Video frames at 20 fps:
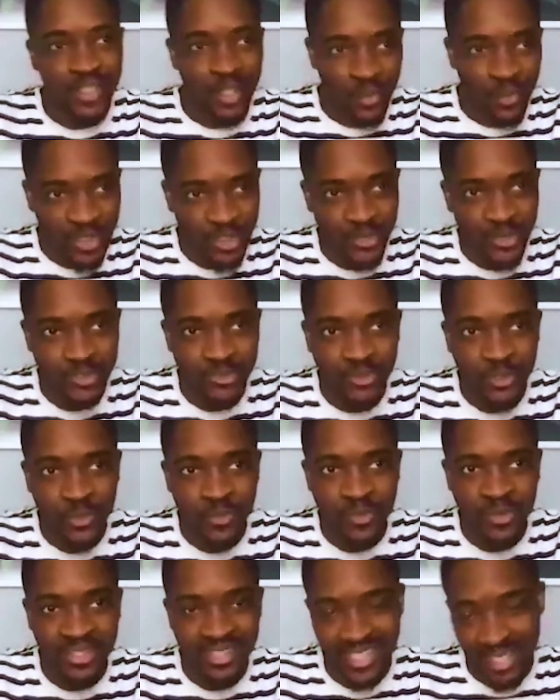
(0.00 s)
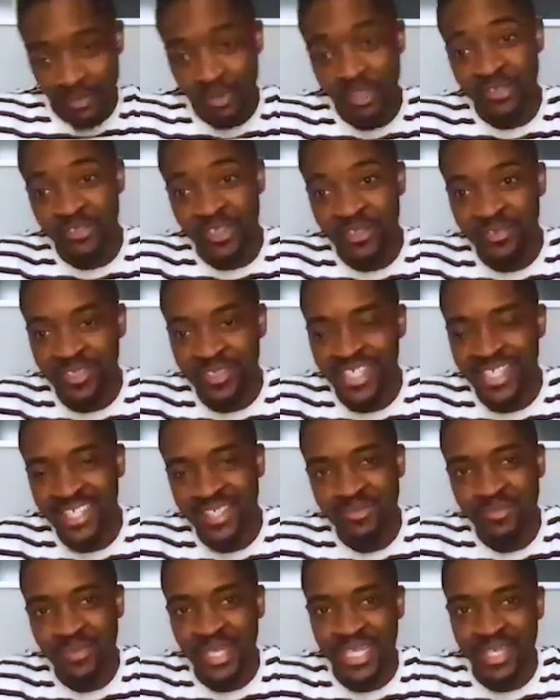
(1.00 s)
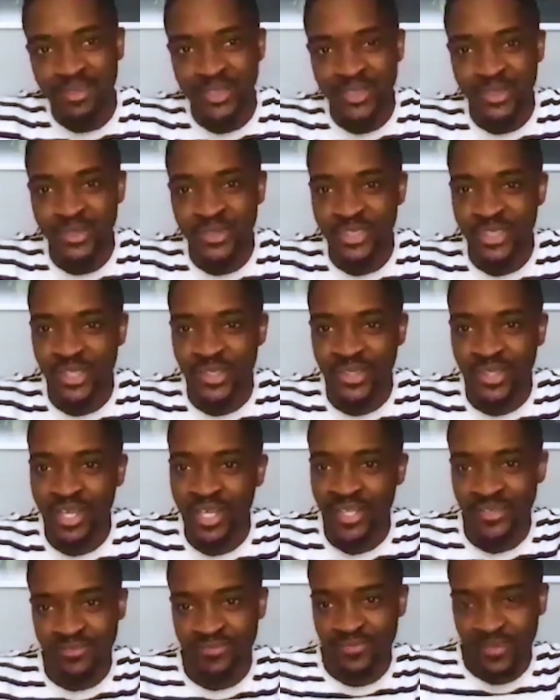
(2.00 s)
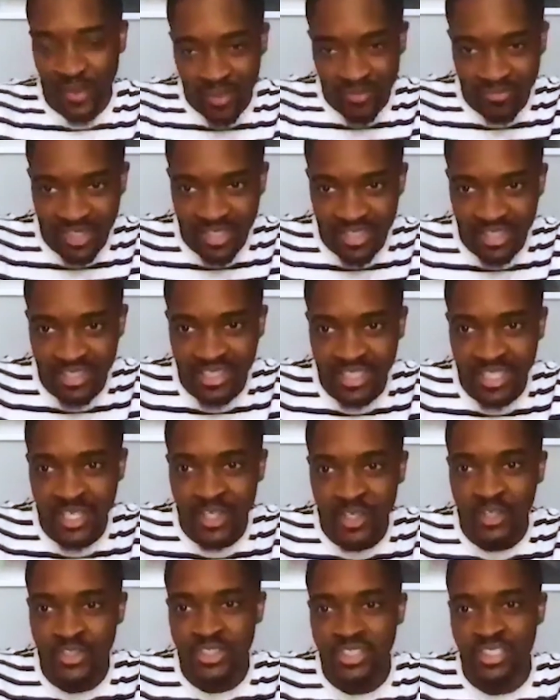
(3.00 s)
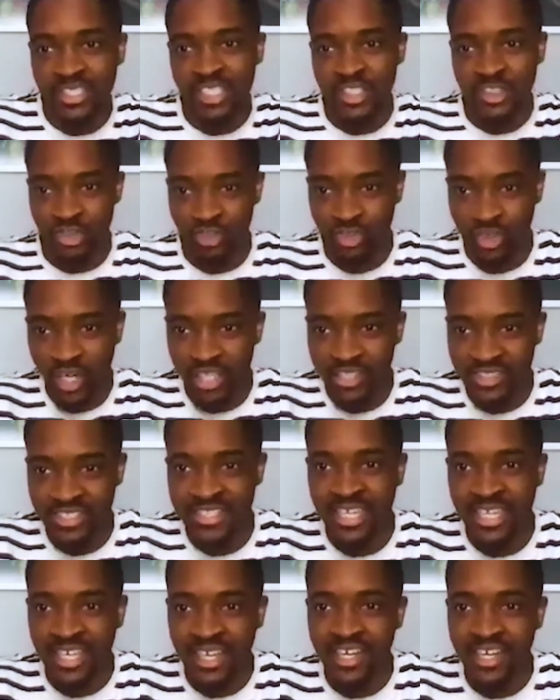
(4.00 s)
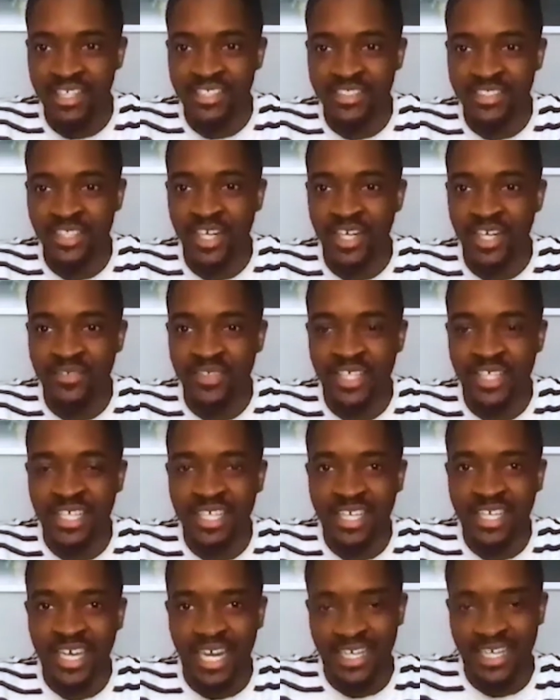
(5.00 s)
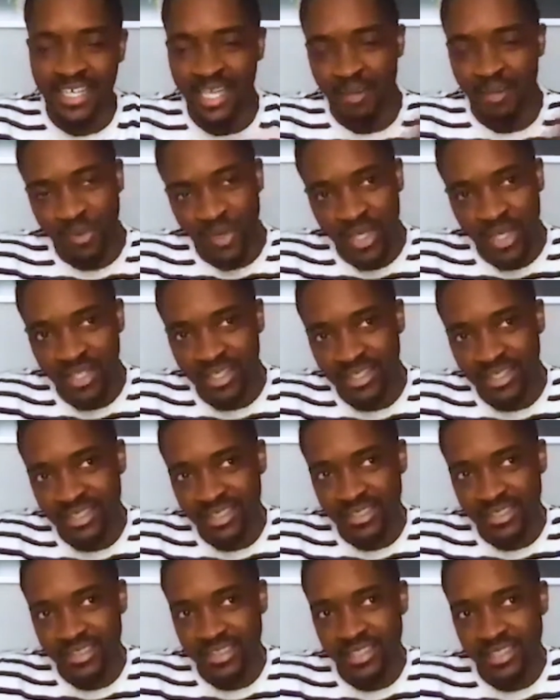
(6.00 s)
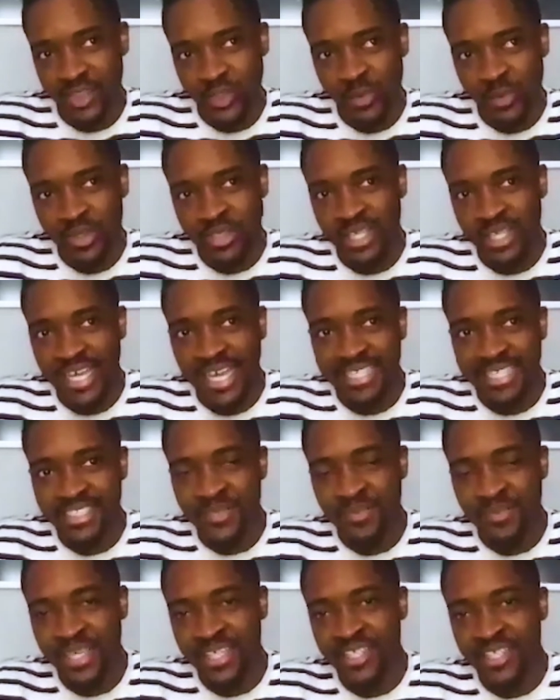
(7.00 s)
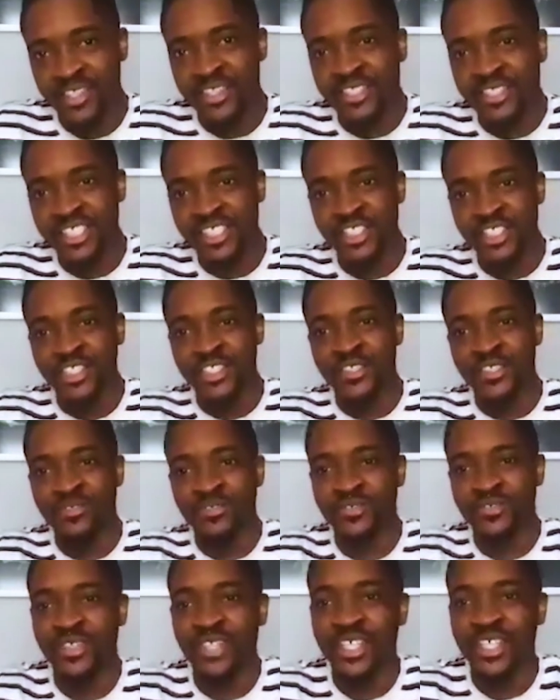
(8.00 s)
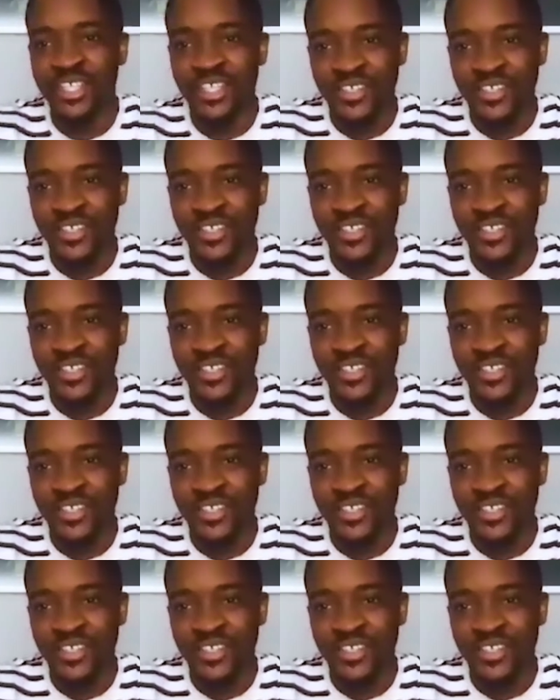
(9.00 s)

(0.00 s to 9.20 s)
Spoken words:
So I went to his room, and there was FIFA there, but there was also kind of half-naked girls and drugs and that kind of stuff. And in that point, it's almost like I had to make a decision of,